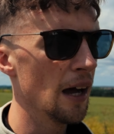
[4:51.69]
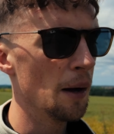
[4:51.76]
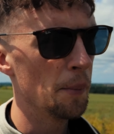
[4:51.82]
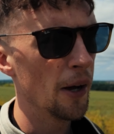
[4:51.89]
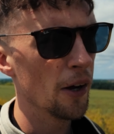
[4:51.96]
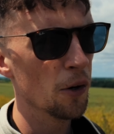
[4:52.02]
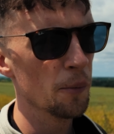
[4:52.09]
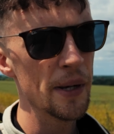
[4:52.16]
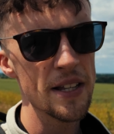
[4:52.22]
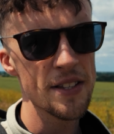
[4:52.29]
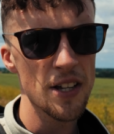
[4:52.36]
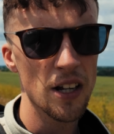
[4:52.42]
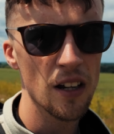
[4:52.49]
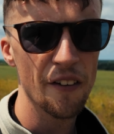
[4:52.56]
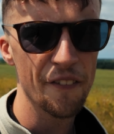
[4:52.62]
And by all
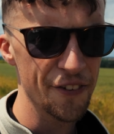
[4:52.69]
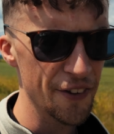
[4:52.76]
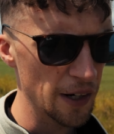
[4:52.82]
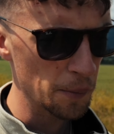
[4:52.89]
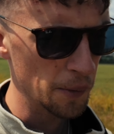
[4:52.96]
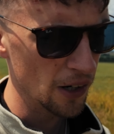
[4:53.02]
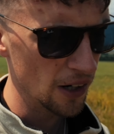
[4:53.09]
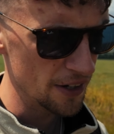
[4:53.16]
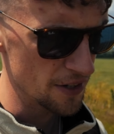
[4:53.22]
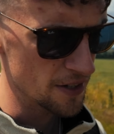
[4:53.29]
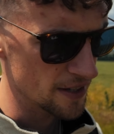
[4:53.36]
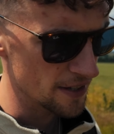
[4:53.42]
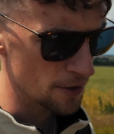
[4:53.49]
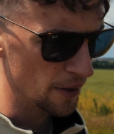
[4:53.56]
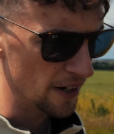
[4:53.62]
means, I love Sigma. I
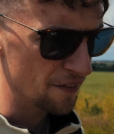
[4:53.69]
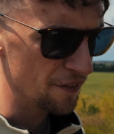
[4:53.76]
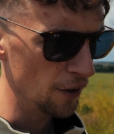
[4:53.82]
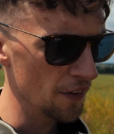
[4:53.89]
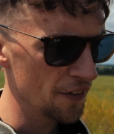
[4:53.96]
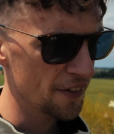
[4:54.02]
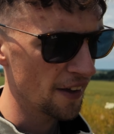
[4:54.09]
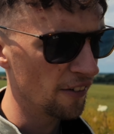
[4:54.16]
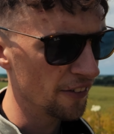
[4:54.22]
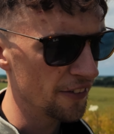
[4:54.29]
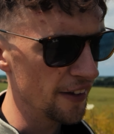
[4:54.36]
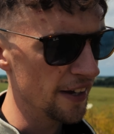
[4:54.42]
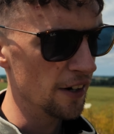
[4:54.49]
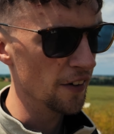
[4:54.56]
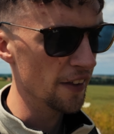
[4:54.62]
use the
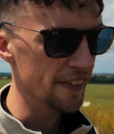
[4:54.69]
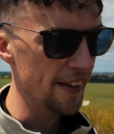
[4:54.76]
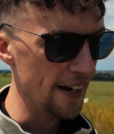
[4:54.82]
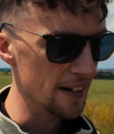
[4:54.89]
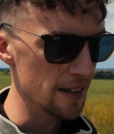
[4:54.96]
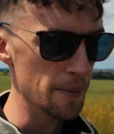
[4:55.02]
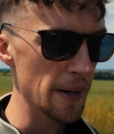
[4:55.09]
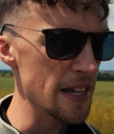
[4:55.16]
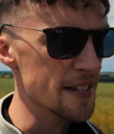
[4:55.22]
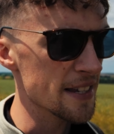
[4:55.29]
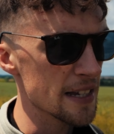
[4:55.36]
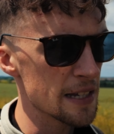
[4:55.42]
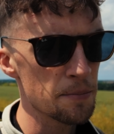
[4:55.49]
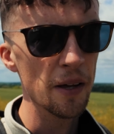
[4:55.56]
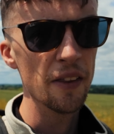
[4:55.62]
24-70 on a daily
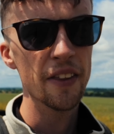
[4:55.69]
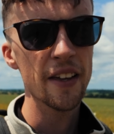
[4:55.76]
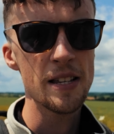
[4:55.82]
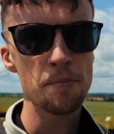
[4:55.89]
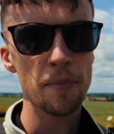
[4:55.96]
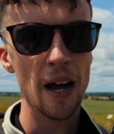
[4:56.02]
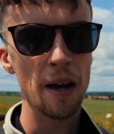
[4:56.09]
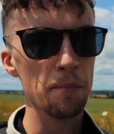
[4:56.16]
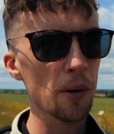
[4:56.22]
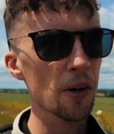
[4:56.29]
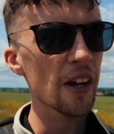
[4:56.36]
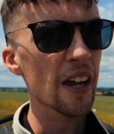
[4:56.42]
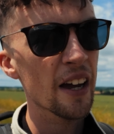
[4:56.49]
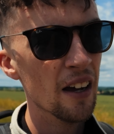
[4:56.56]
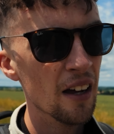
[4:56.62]
basis, but this bad
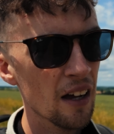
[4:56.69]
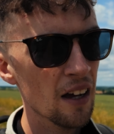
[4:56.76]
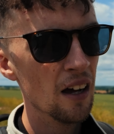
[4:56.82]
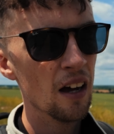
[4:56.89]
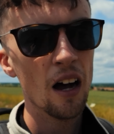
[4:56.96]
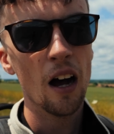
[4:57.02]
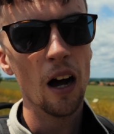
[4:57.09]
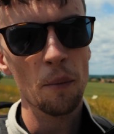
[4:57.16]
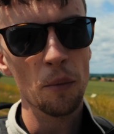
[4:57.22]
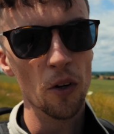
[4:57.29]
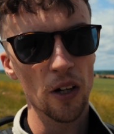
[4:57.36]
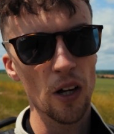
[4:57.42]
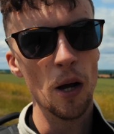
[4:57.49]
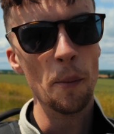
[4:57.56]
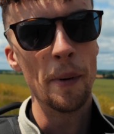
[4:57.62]
boy, I'm
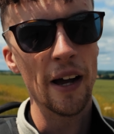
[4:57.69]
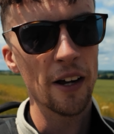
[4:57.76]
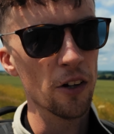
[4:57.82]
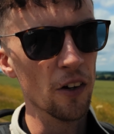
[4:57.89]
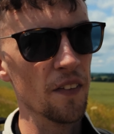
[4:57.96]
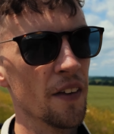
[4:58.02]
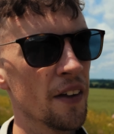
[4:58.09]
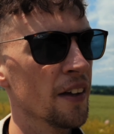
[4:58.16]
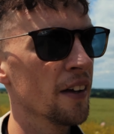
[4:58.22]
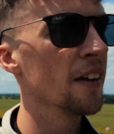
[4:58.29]
not going back on.